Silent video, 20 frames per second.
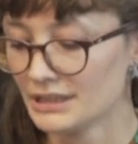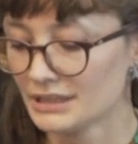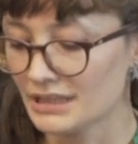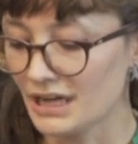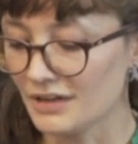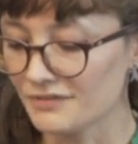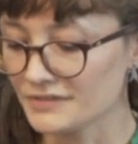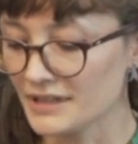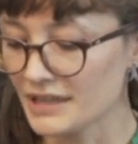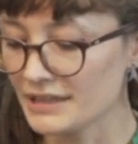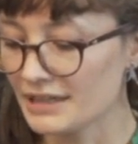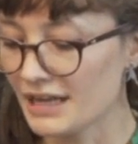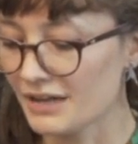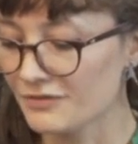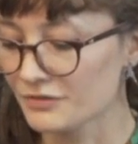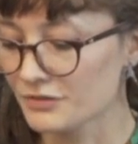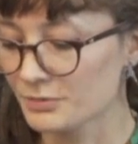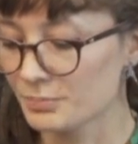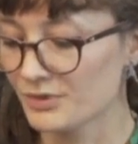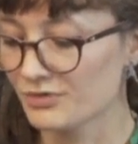Kaftan
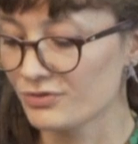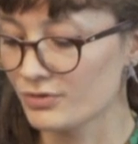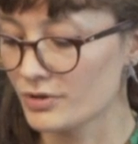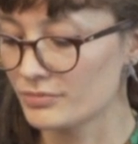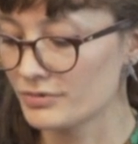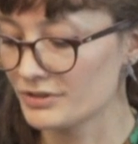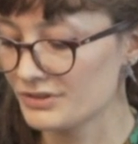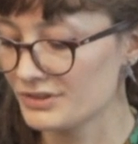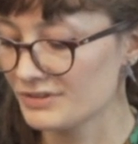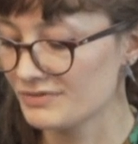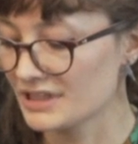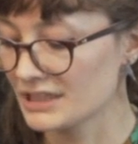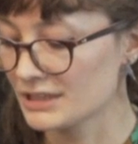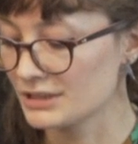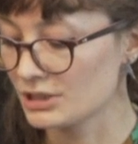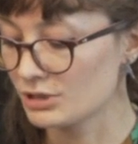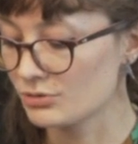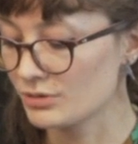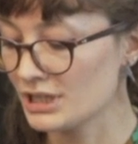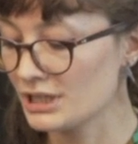left before receiving a
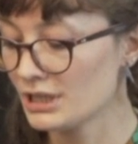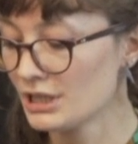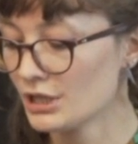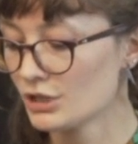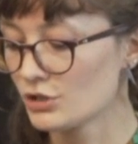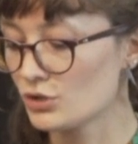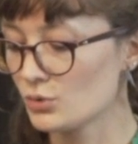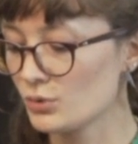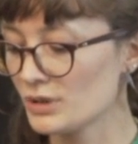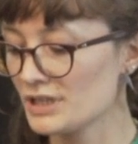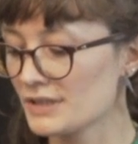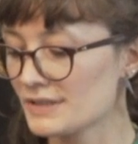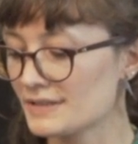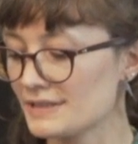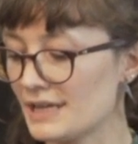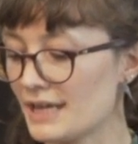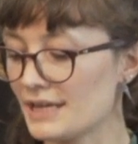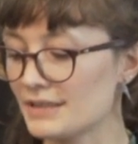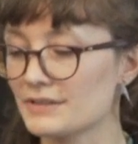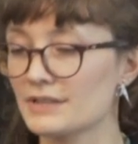degree 2
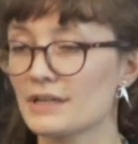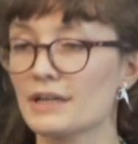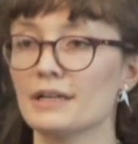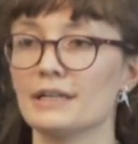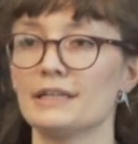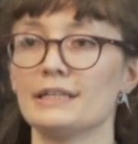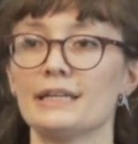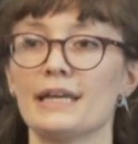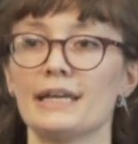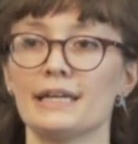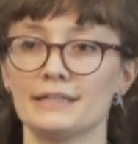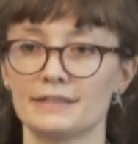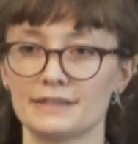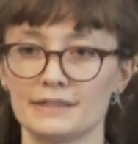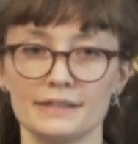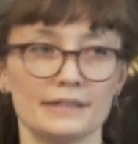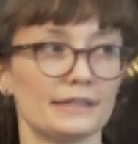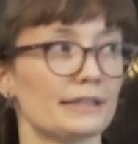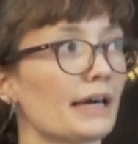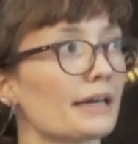years later in
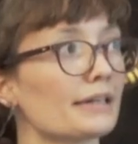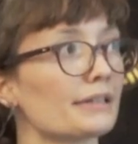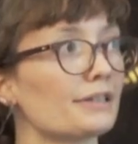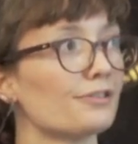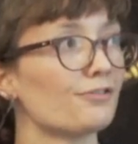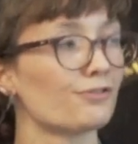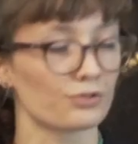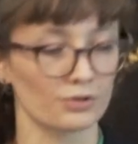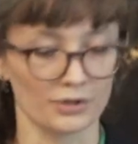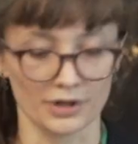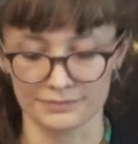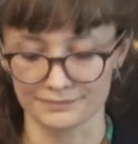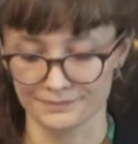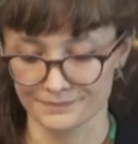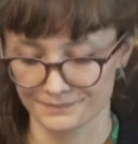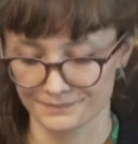1894.